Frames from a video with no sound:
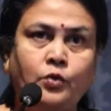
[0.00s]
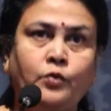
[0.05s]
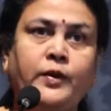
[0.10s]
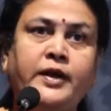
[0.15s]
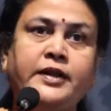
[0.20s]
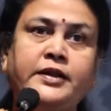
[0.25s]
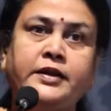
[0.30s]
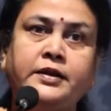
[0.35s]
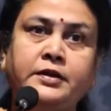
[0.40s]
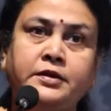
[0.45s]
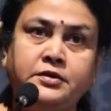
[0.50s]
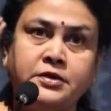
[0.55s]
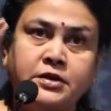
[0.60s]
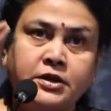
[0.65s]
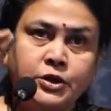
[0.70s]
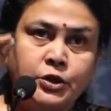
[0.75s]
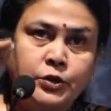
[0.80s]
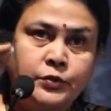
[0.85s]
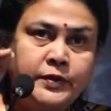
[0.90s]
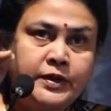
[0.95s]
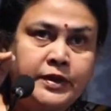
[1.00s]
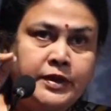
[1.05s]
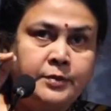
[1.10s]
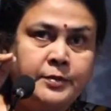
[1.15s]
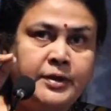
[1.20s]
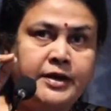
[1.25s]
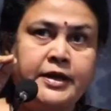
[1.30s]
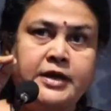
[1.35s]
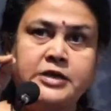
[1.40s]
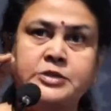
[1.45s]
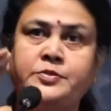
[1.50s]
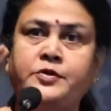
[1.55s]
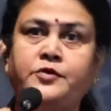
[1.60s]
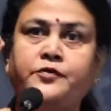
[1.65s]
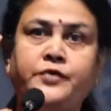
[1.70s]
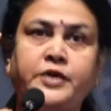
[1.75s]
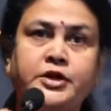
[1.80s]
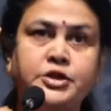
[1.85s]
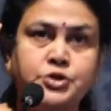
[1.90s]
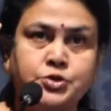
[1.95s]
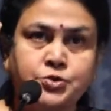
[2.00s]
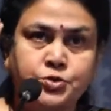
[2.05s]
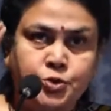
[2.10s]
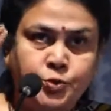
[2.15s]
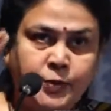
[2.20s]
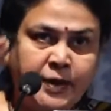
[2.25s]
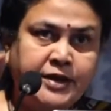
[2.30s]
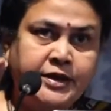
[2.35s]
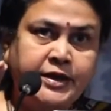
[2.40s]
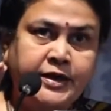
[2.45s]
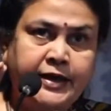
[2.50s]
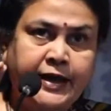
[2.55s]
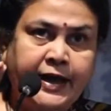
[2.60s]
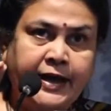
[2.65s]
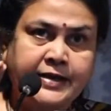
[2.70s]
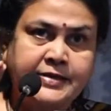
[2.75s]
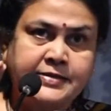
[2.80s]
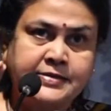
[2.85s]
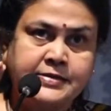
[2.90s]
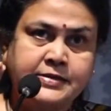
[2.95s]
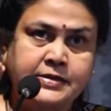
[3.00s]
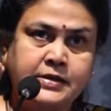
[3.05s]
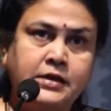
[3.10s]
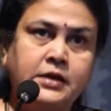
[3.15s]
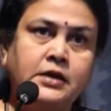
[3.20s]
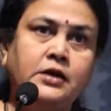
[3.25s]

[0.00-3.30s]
when the turnover limit has been fixed to 20 lakhs,